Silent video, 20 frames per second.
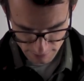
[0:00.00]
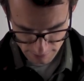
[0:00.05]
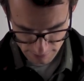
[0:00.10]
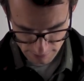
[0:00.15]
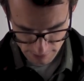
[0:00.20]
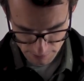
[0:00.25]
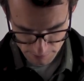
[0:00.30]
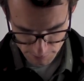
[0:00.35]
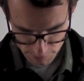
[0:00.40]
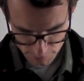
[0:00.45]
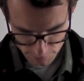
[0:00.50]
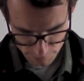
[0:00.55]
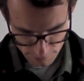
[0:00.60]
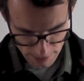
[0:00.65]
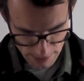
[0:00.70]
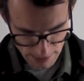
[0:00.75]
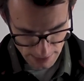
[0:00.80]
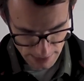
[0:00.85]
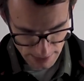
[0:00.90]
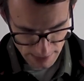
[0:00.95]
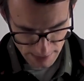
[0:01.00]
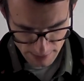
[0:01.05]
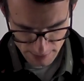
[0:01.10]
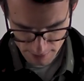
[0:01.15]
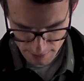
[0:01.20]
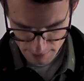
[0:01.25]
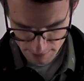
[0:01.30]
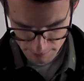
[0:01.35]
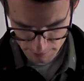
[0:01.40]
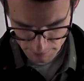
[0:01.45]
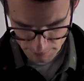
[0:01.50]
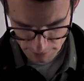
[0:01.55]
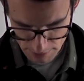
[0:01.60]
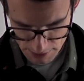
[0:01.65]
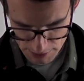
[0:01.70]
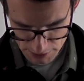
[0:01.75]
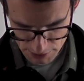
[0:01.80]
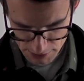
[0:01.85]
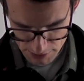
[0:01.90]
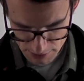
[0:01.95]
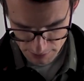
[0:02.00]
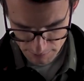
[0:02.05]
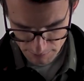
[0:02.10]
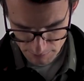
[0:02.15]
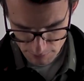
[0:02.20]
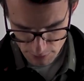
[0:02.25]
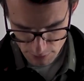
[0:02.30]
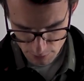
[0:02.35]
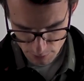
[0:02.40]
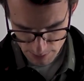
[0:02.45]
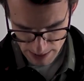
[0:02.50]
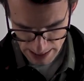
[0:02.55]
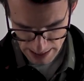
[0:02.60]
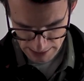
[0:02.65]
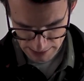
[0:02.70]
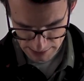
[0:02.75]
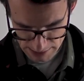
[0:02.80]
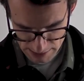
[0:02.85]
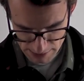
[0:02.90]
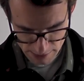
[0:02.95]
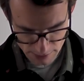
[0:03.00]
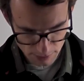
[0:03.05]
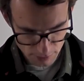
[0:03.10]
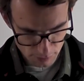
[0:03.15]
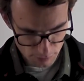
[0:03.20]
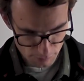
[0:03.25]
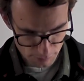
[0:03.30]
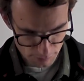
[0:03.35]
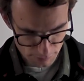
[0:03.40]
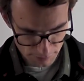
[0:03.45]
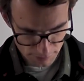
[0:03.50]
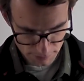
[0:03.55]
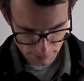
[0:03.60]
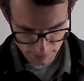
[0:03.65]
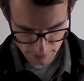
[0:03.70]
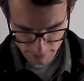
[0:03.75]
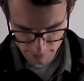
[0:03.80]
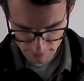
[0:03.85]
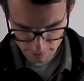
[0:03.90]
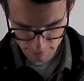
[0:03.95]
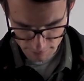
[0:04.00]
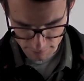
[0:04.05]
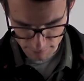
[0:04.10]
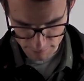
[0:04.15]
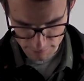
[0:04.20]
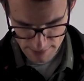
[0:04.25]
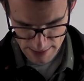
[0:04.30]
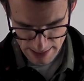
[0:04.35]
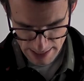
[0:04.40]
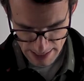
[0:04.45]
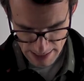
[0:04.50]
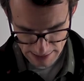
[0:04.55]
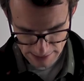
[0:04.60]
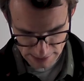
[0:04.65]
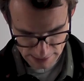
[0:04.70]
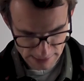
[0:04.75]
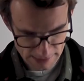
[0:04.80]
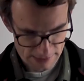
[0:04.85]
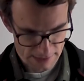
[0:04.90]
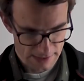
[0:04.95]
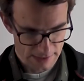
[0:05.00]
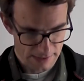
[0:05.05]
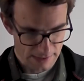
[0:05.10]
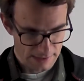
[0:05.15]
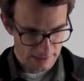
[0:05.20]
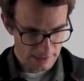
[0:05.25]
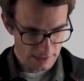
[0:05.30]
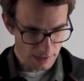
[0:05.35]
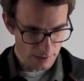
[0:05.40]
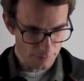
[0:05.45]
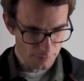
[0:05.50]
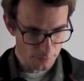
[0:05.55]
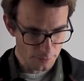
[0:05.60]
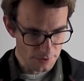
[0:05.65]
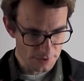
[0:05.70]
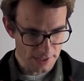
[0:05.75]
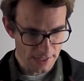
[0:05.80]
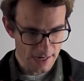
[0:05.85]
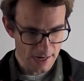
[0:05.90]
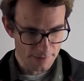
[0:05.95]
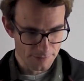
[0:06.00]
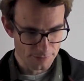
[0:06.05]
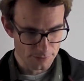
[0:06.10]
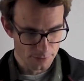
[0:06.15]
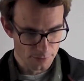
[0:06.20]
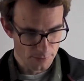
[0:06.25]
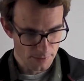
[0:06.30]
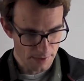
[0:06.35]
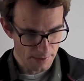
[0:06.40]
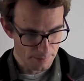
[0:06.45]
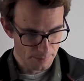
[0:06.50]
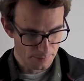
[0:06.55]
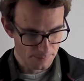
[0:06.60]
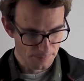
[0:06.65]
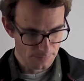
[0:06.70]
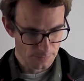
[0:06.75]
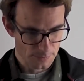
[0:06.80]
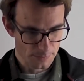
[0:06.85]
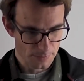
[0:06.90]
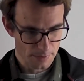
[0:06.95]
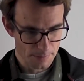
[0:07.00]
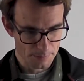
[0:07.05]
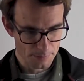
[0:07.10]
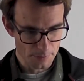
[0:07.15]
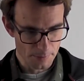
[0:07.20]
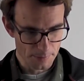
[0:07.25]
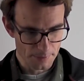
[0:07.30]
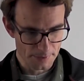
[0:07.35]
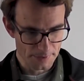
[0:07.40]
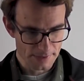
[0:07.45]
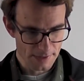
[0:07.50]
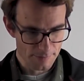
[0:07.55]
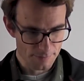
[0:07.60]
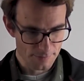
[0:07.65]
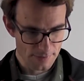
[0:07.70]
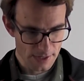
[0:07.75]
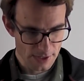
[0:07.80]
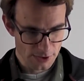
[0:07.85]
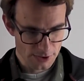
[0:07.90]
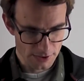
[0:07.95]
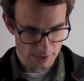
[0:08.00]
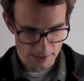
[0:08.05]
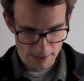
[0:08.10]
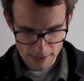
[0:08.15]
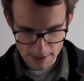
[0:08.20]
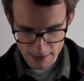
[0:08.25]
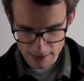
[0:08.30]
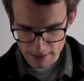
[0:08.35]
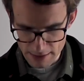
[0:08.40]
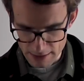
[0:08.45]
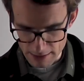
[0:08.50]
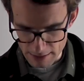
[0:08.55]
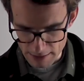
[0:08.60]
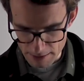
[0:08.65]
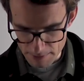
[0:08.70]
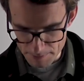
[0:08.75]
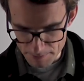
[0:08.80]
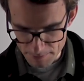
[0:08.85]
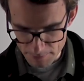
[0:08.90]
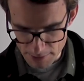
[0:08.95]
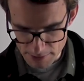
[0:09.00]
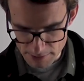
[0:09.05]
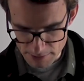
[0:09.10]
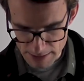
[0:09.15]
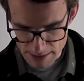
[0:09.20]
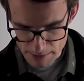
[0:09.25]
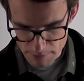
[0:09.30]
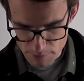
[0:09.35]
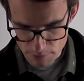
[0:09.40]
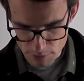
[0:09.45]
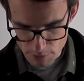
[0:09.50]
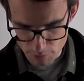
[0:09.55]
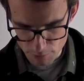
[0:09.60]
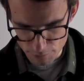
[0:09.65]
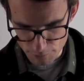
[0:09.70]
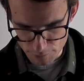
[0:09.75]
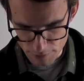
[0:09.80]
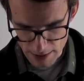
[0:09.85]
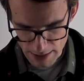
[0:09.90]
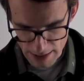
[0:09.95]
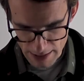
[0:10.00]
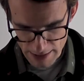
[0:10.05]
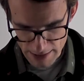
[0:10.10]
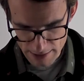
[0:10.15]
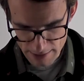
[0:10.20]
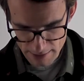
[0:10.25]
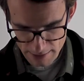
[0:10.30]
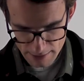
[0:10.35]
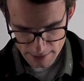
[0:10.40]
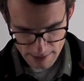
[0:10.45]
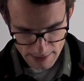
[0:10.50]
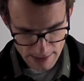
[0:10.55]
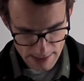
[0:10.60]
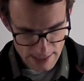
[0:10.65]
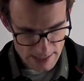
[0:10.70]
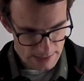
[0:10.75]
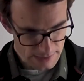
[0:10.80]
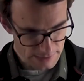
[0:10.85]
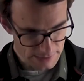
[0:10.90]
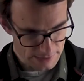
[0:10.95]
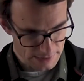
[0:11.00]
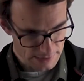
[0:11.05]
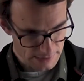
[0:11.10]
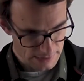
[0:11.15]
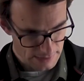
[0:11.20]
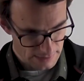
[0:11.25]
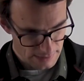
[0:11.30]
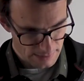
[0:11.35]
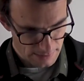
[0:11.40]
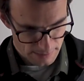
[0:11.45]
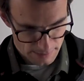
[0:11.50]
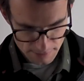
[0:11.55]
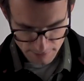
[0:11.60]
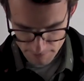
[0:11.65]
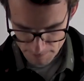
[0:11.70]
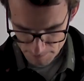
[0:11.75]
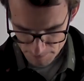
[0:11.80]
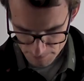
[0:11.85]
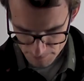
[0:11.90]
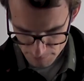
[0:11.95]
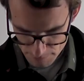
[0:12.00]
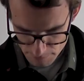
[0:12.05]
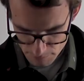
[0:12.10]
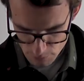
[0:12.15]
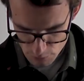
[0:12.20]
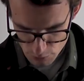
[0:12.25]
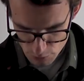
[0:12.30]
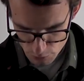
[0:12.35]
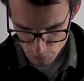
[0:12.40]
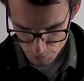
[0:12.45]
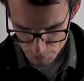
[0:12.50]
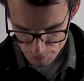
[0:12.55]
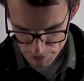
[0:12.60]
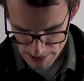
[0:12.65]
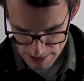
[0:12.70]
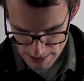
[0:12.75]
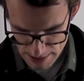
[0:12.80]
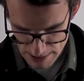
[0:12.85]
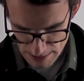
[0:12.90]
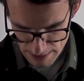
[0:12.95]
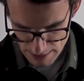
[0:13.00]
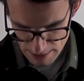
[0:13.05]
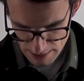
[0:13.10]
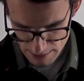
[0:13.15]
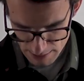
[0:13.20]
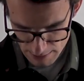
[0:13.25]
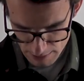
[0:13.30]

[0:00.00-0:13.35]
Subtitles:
times phi plus mu s over Vs. Now, of course, I have to do a proper definition, right? Then mu phi is mu p